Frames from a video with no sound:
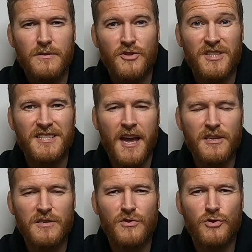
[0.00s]
So The
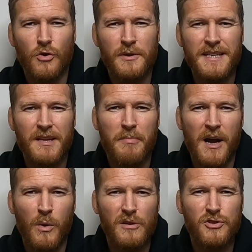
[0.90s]
Science of Storytelling
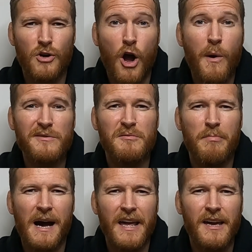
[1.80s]
by Will Storr. Go out and
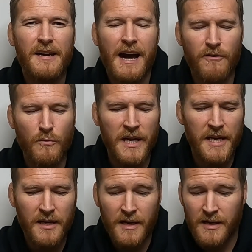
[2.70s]
buy it. Have a read.